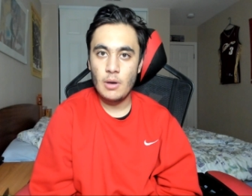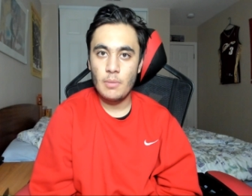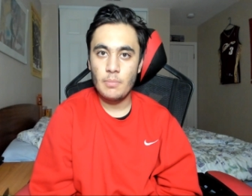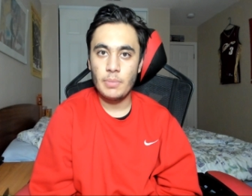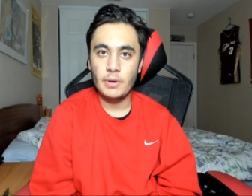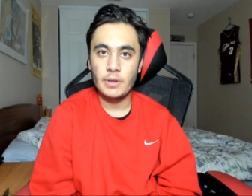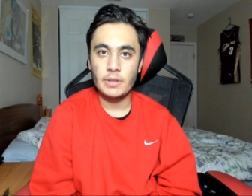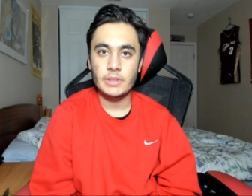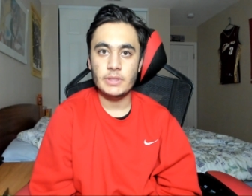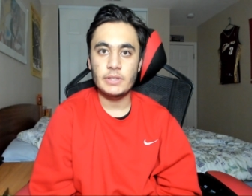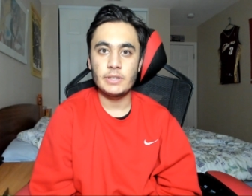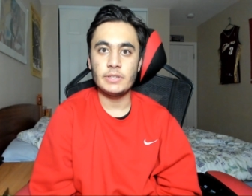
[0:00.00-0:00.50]

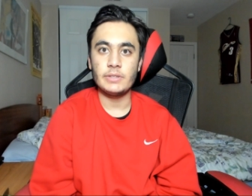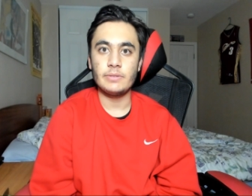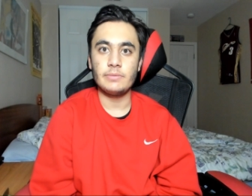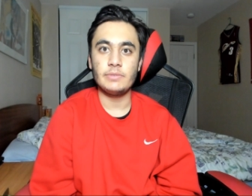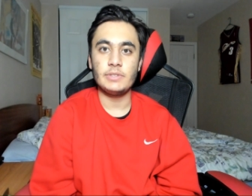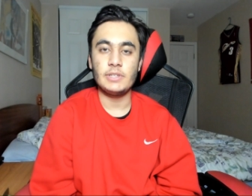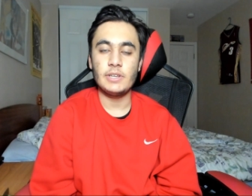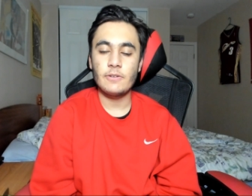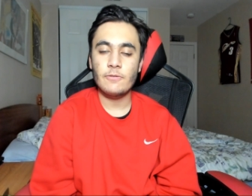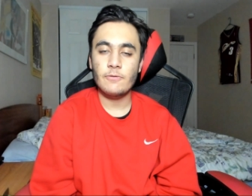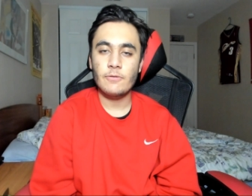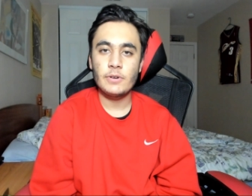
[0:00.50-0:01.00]
but the
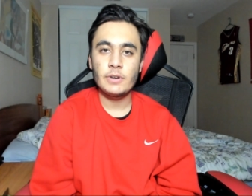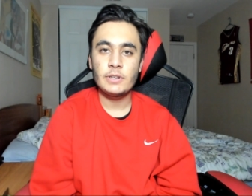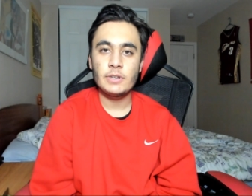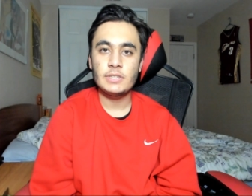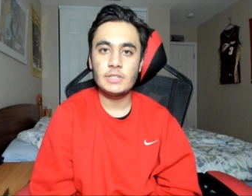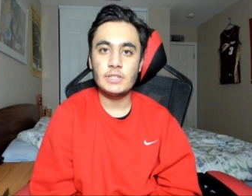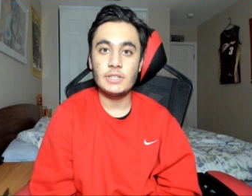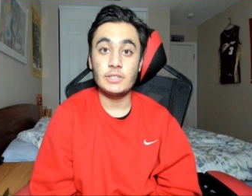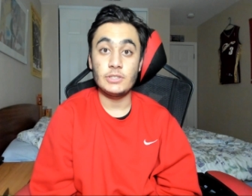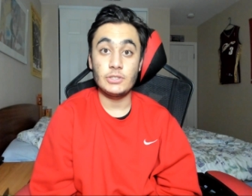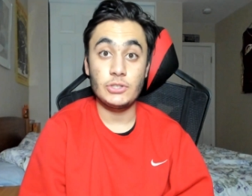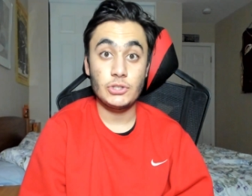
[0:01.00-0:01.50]
difference
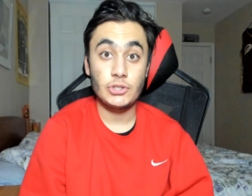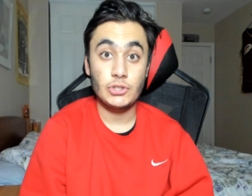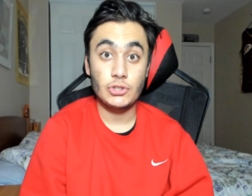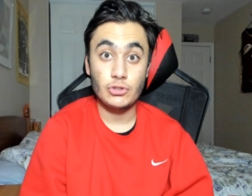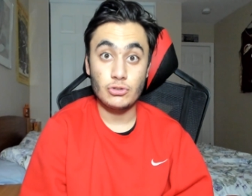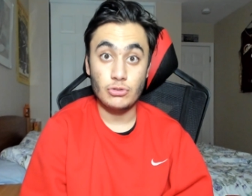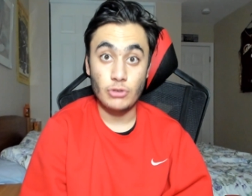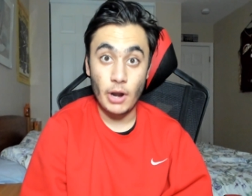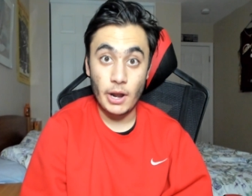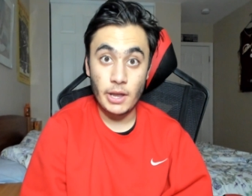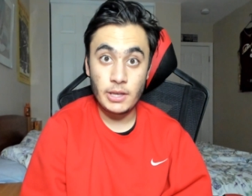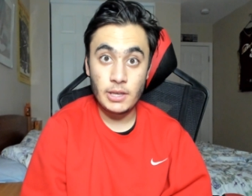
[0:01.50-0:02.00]
in
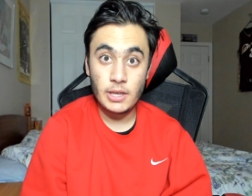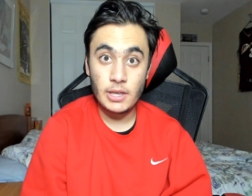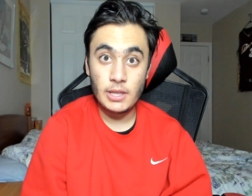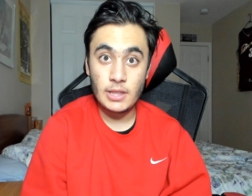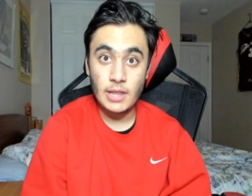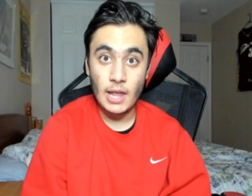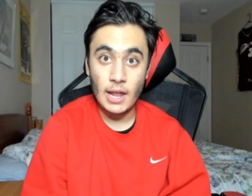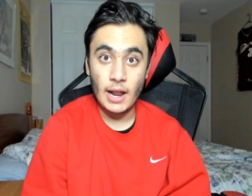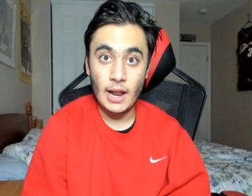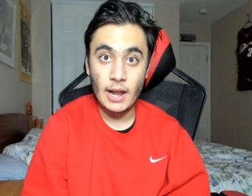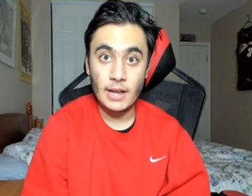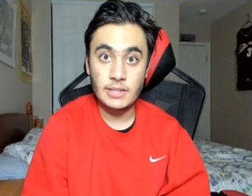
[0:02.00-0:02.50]
striking
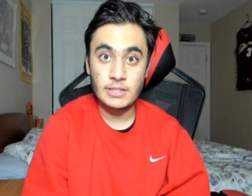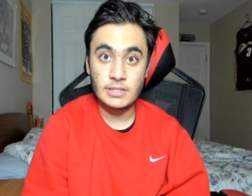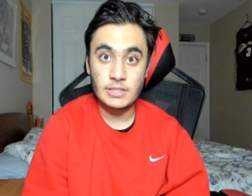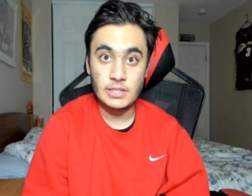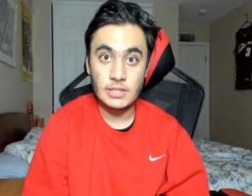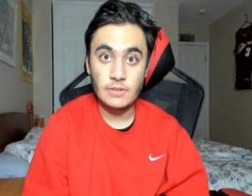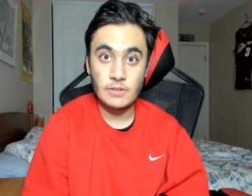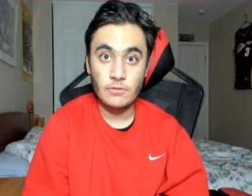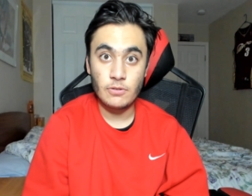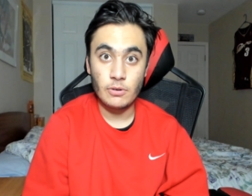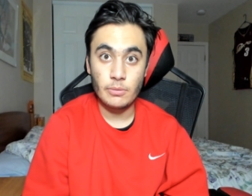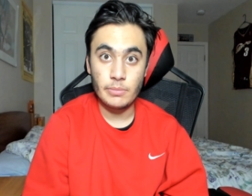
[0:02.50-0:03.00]
that I
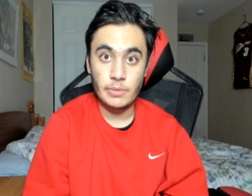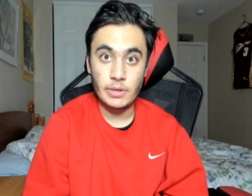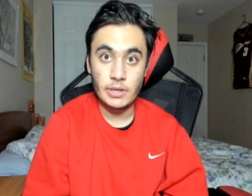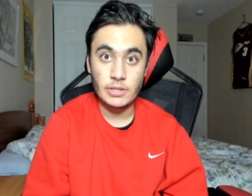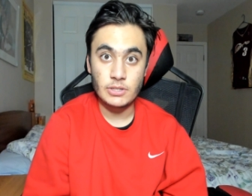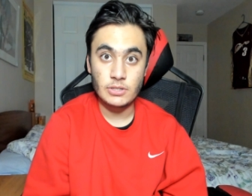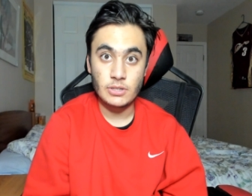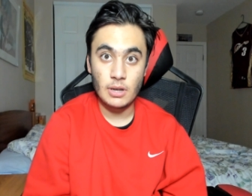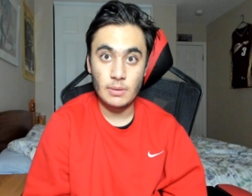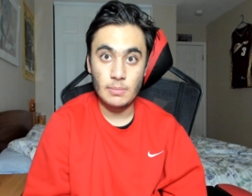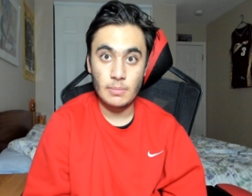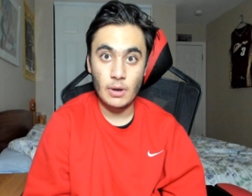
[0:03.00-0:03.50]
see from
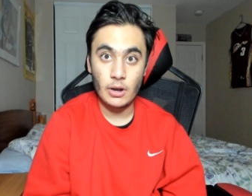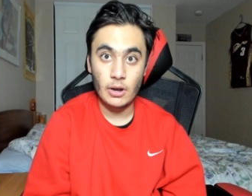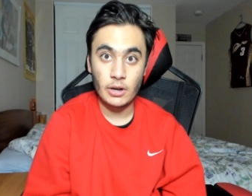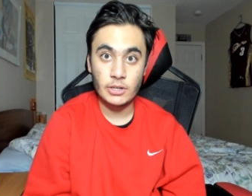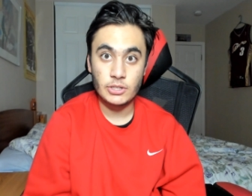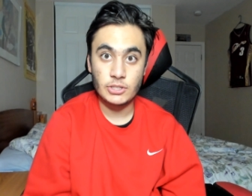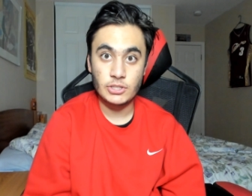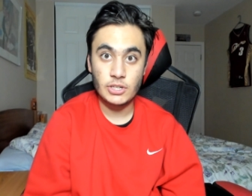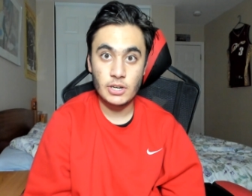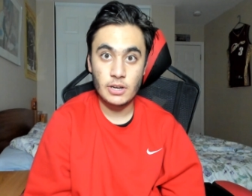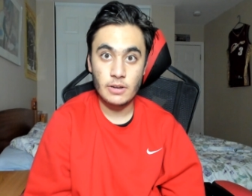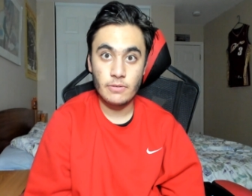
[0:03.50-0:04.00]
Islam
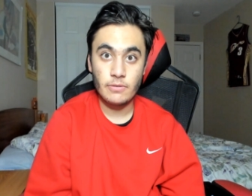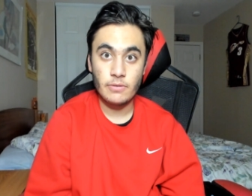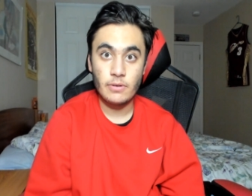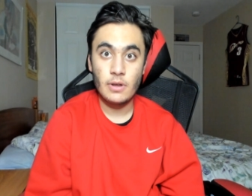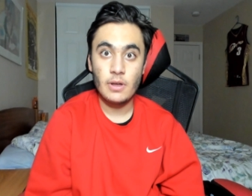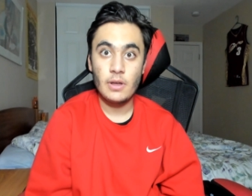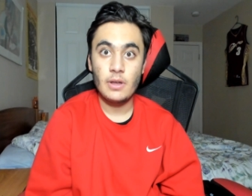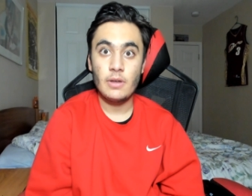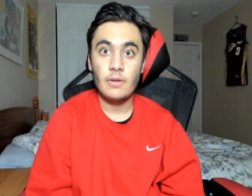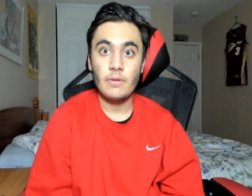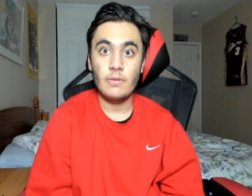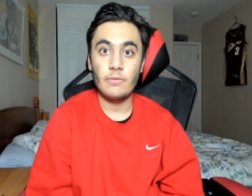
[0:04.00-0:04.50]
Makhachev
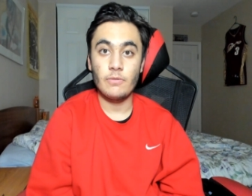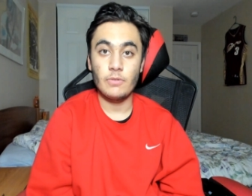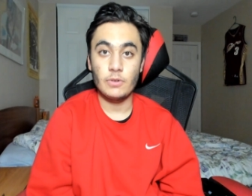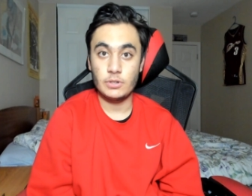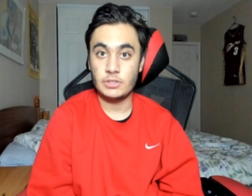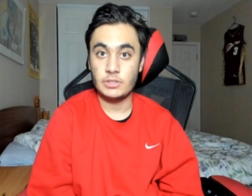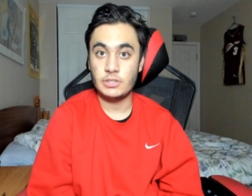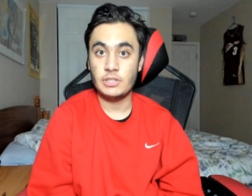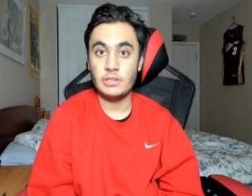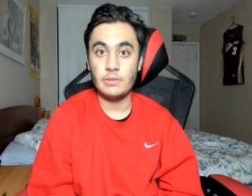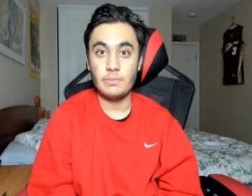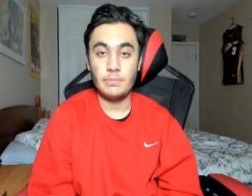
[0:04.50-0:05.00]

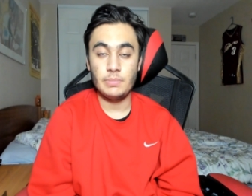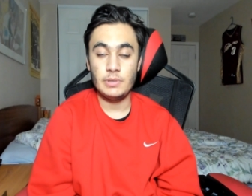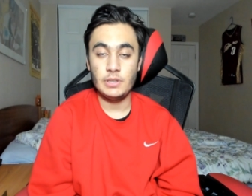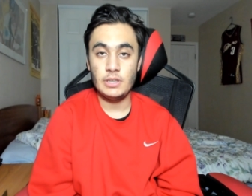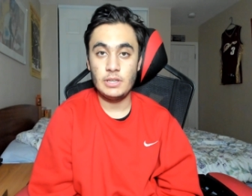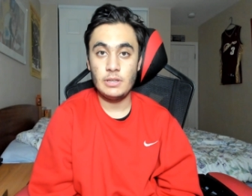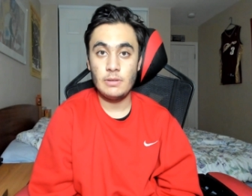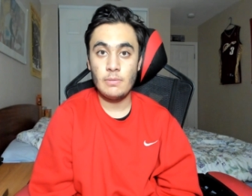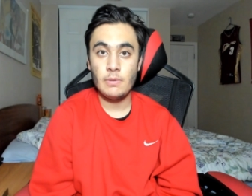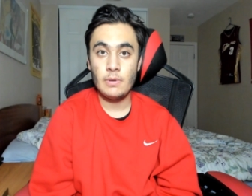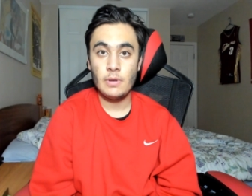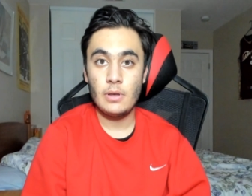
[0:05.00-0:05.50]
versus
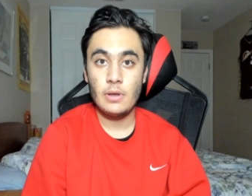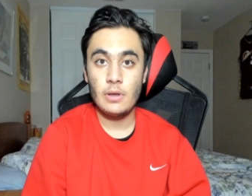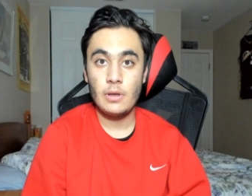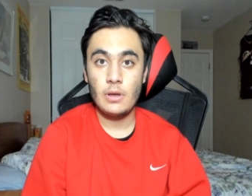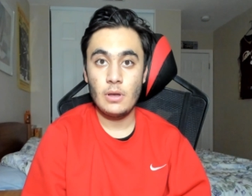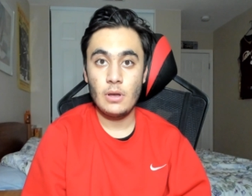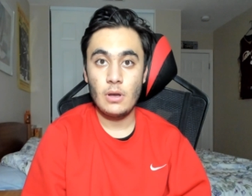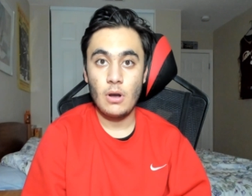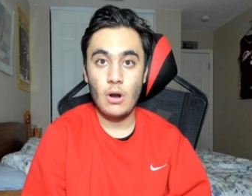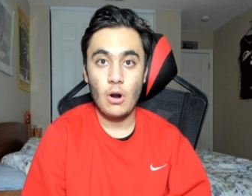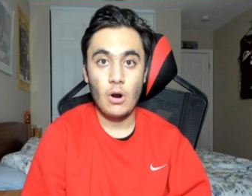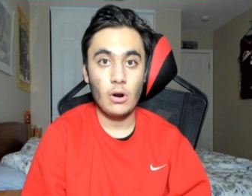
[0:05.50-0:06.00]
Khabib
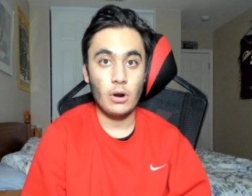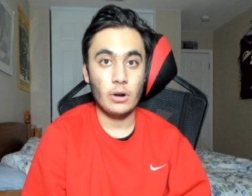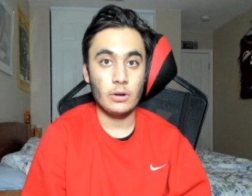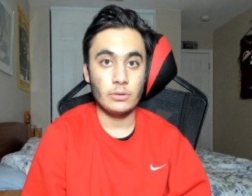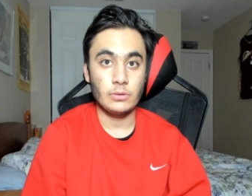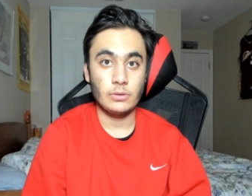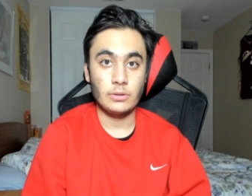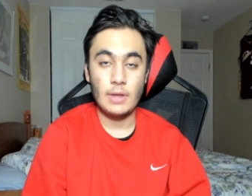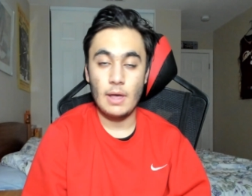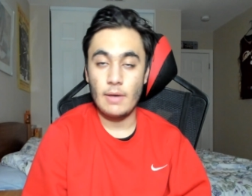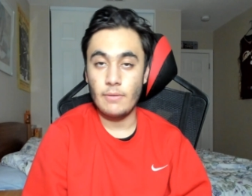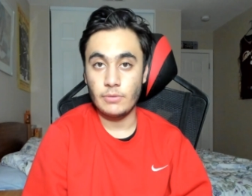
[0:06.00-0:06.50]
are
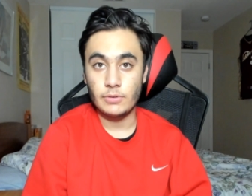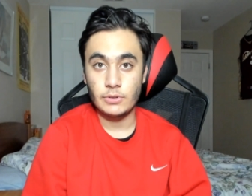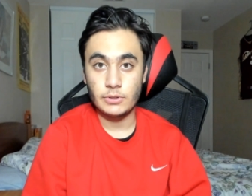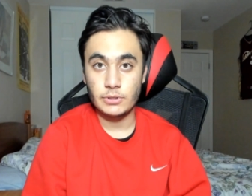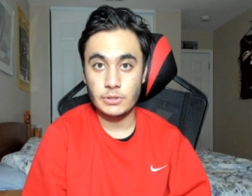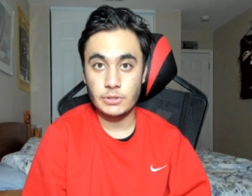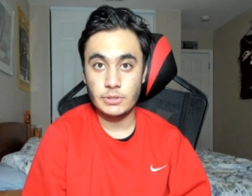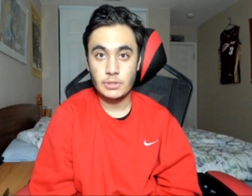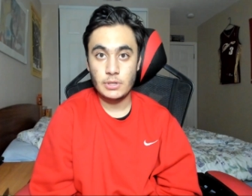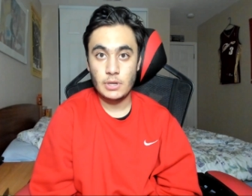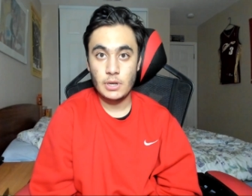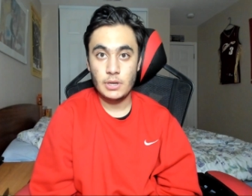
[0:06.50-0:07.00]

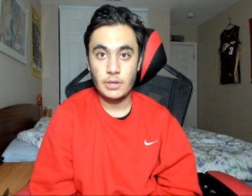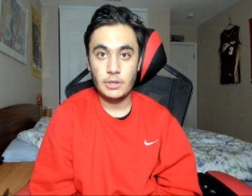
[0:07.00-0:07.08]
levels.